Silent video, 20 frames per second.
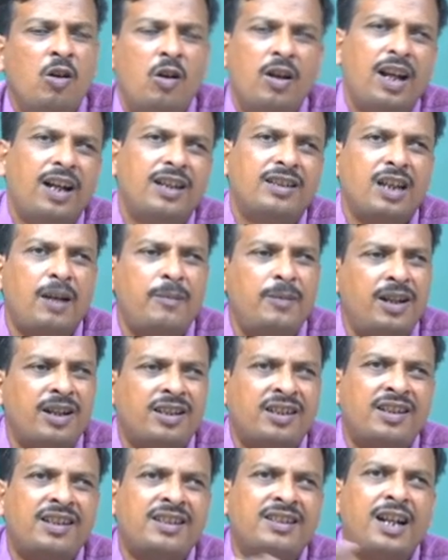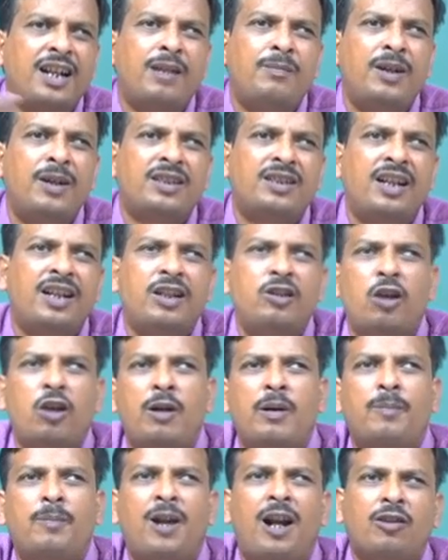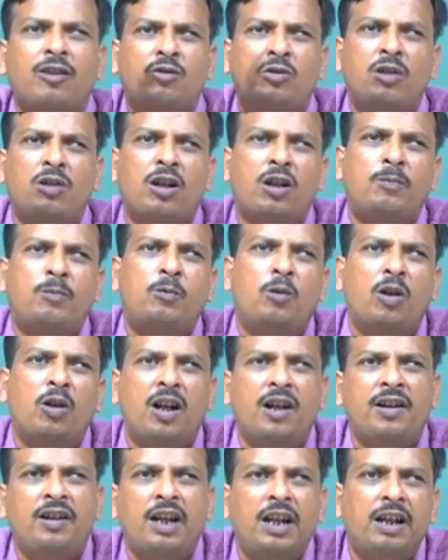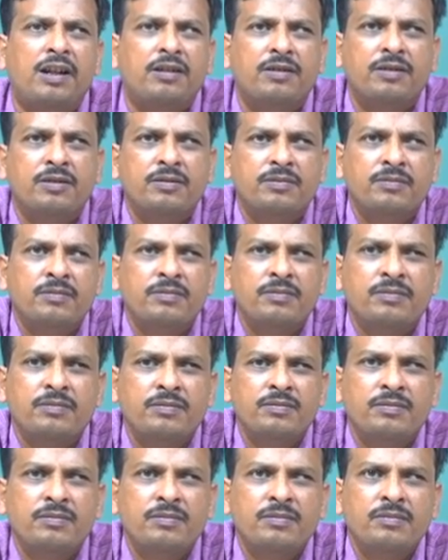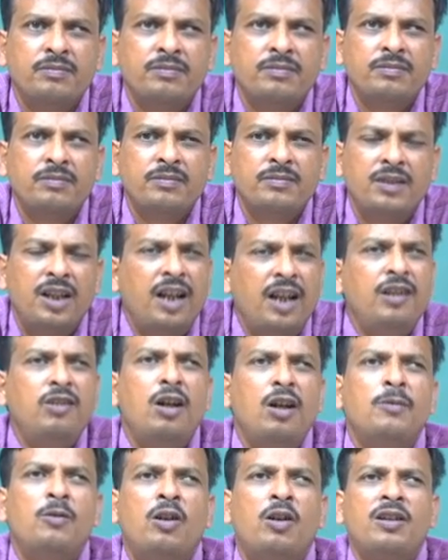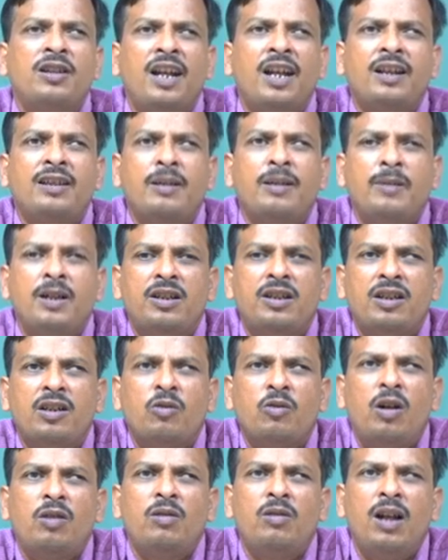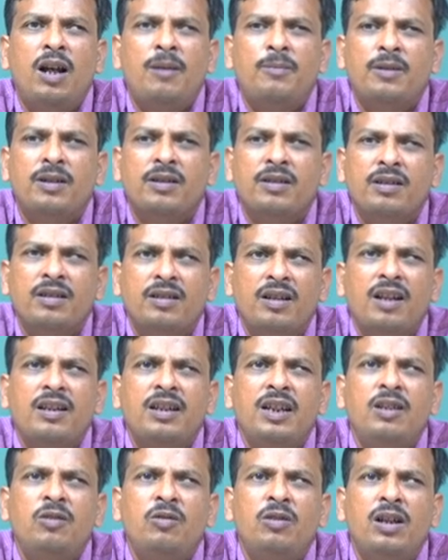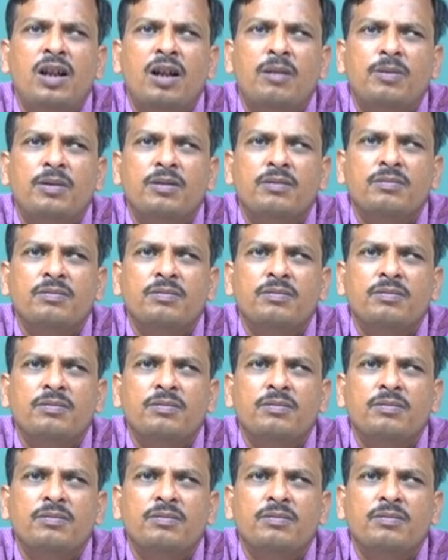or examination result may say you have a blood sugar of 400, then you have not take the medicine. What will happen? Nothing will happen.